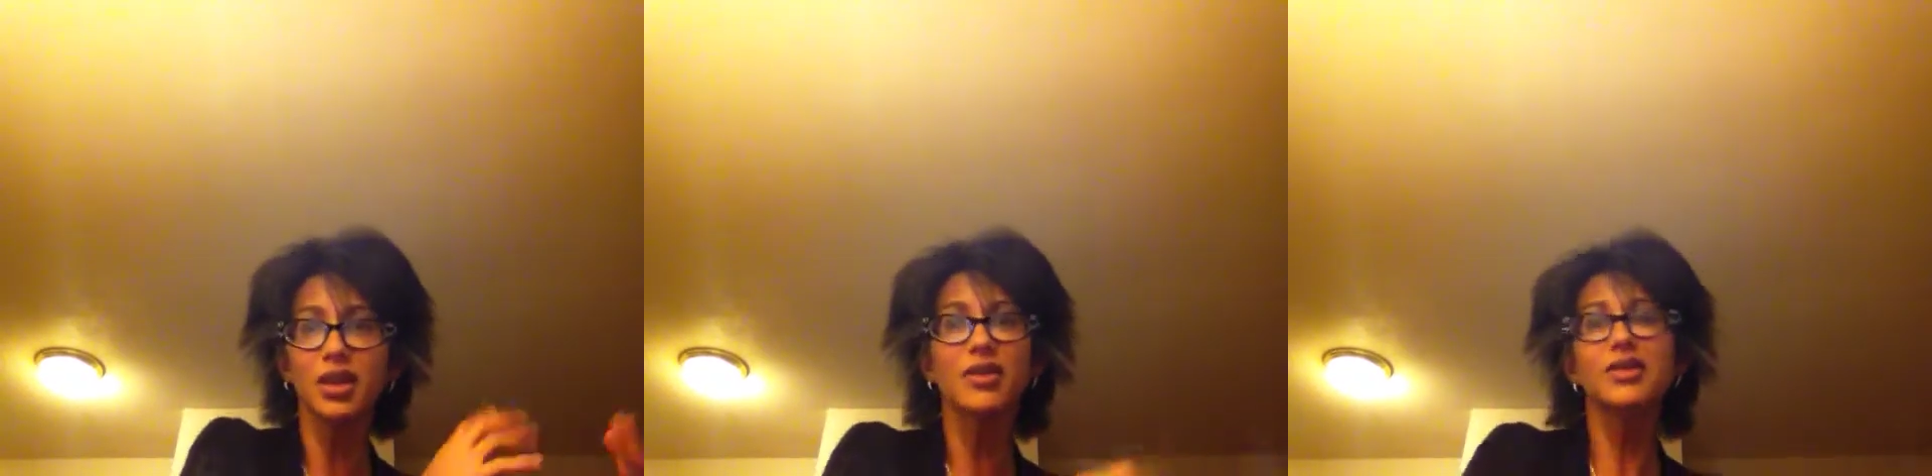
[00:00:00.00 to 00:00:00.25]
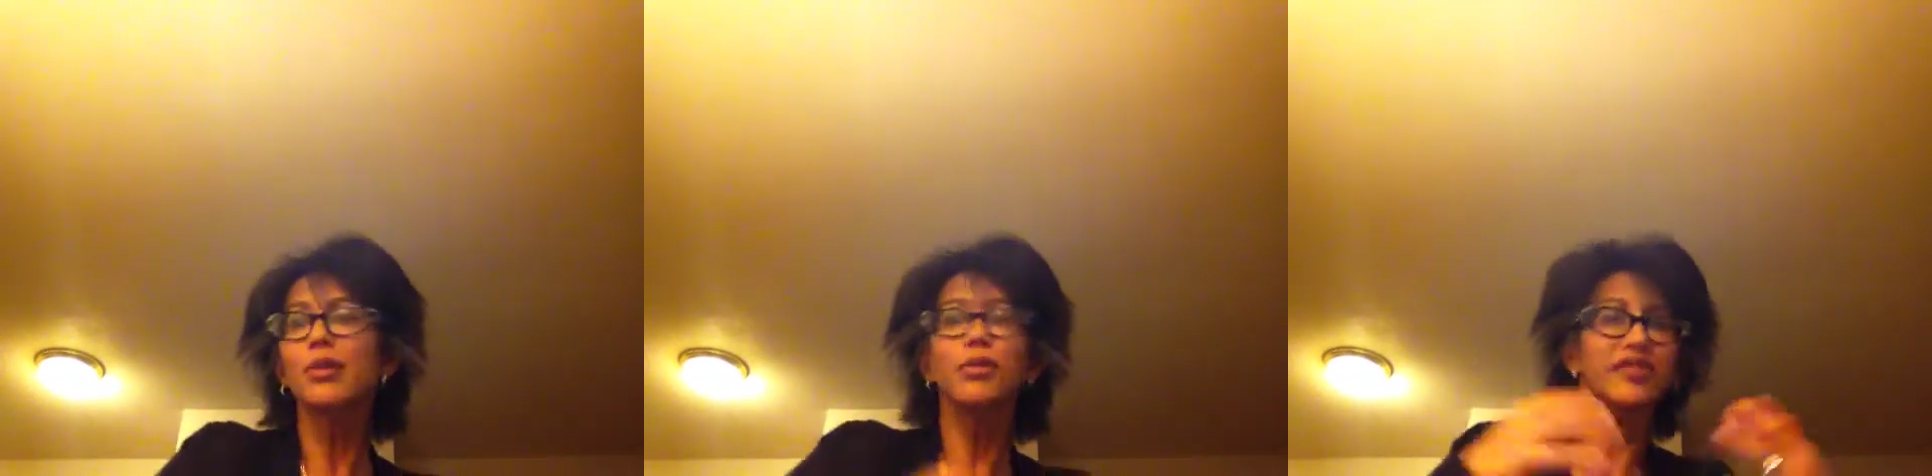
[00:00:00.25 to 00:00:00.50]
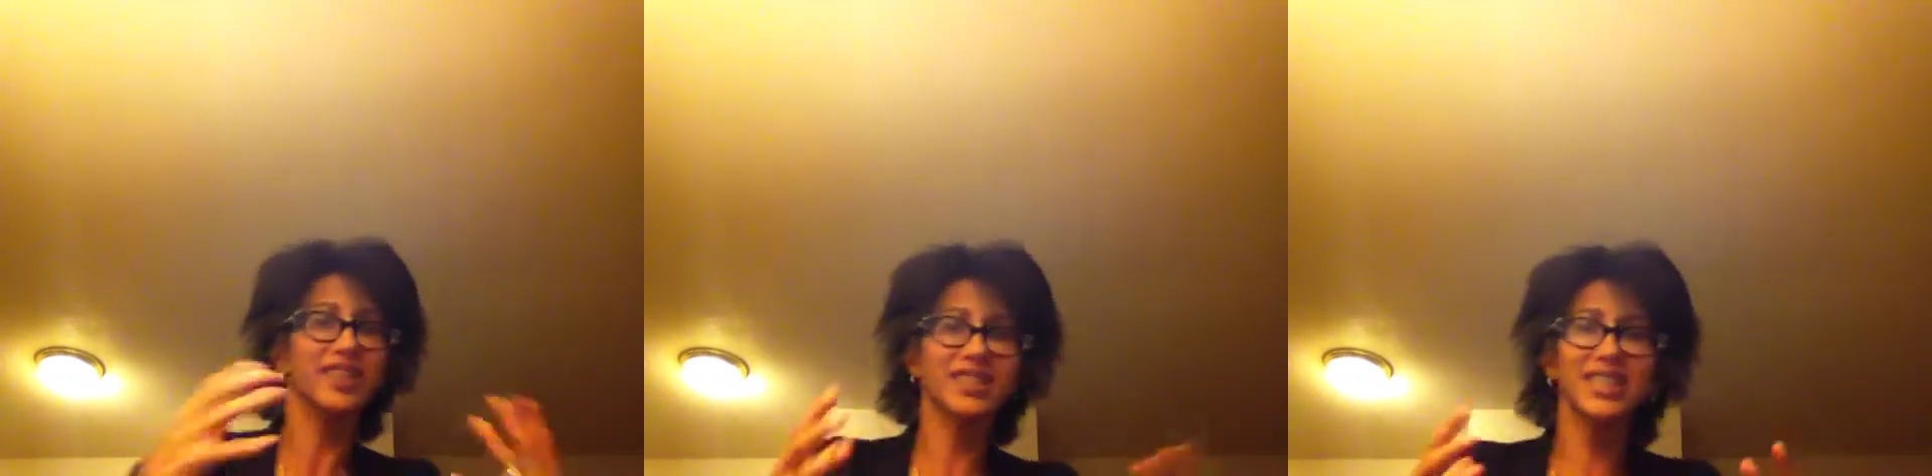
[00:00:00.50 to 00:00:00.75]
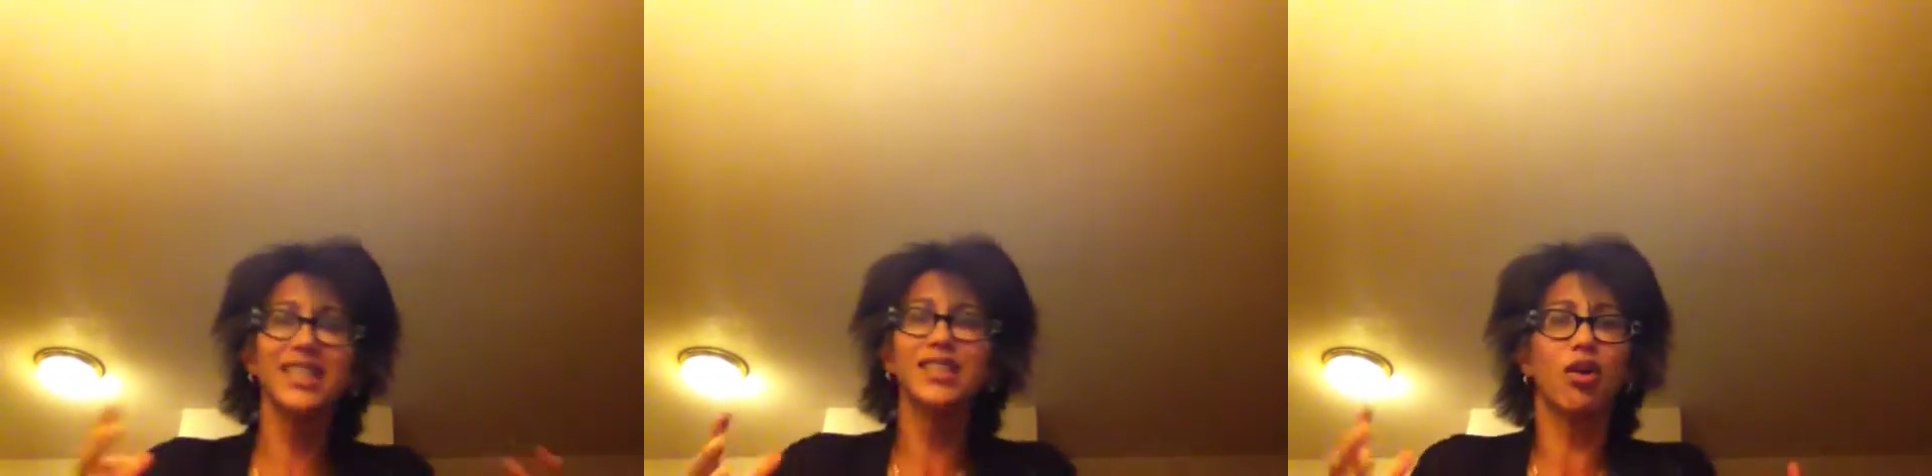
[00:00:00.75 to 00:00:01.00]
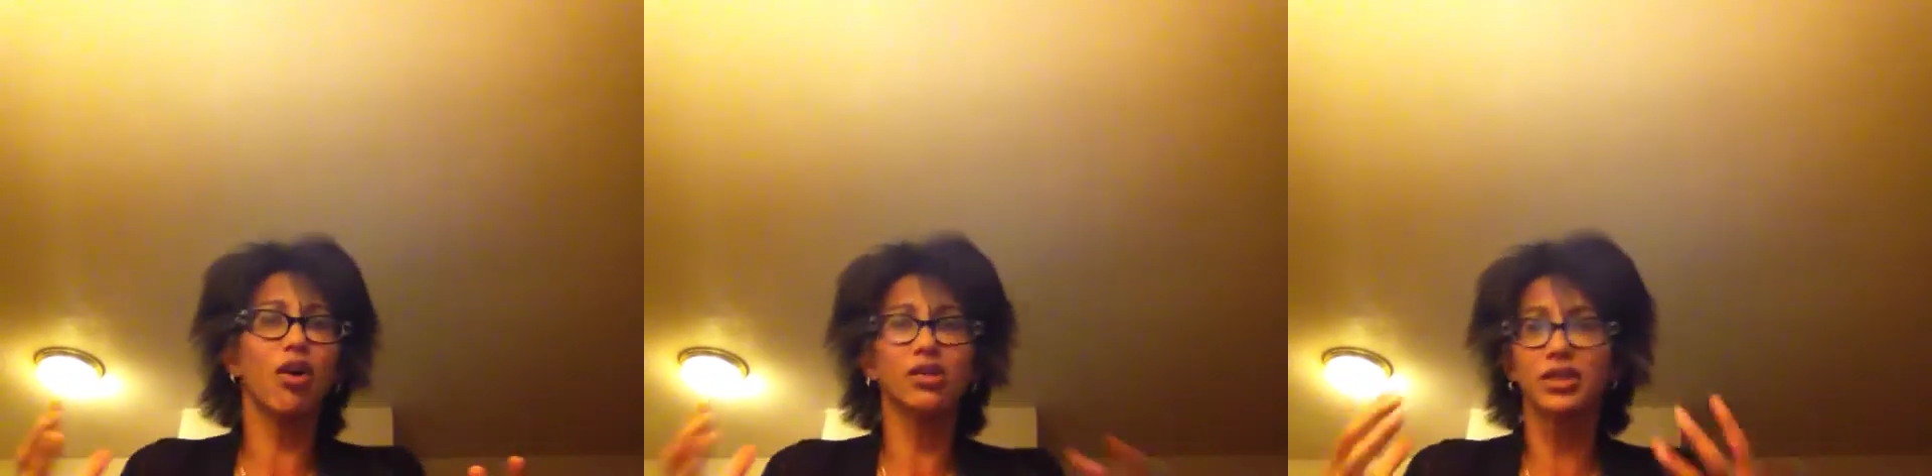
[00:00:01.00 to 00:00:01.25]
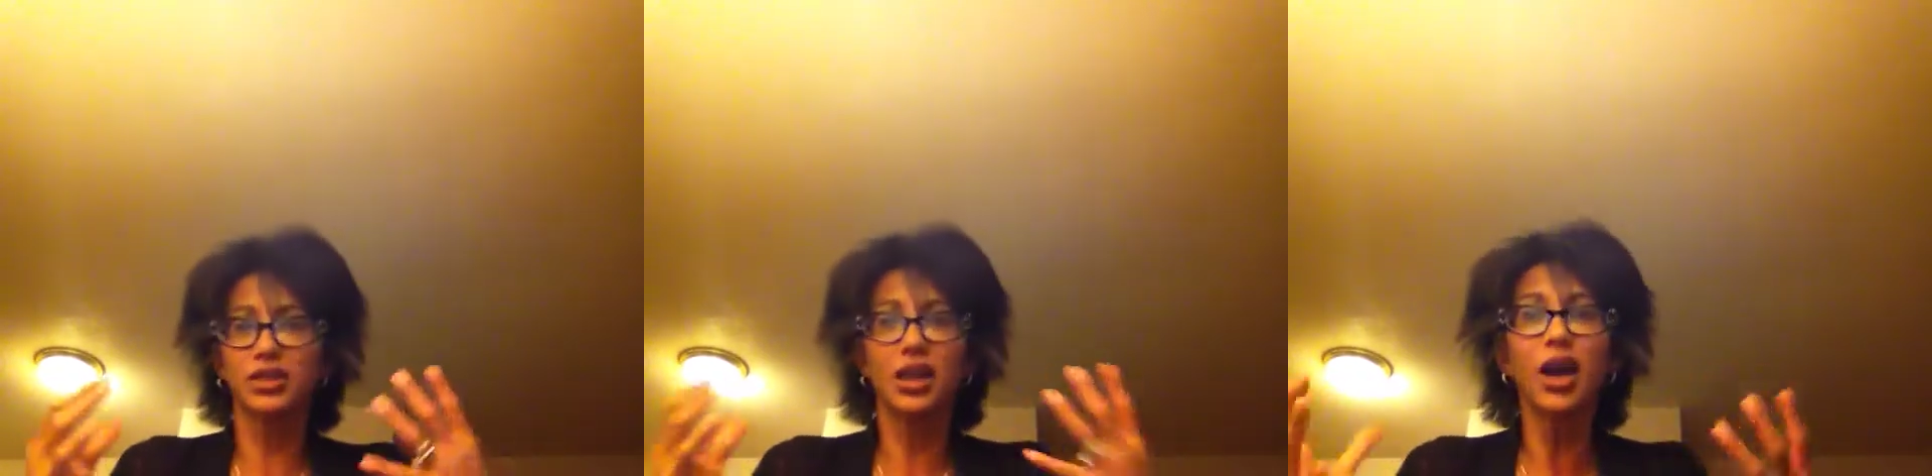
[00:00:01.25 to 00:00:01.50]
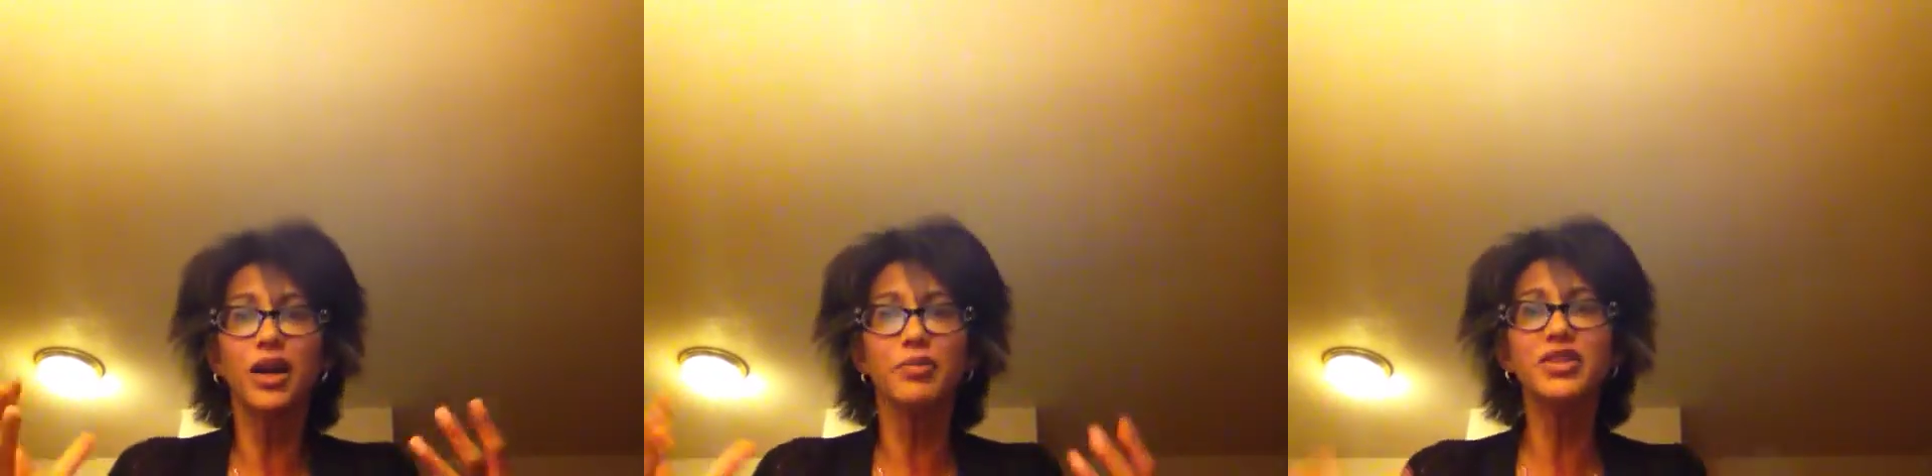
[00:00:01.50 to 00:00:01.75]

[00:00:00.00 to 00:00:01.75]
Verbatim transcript: Some of us eat all the time.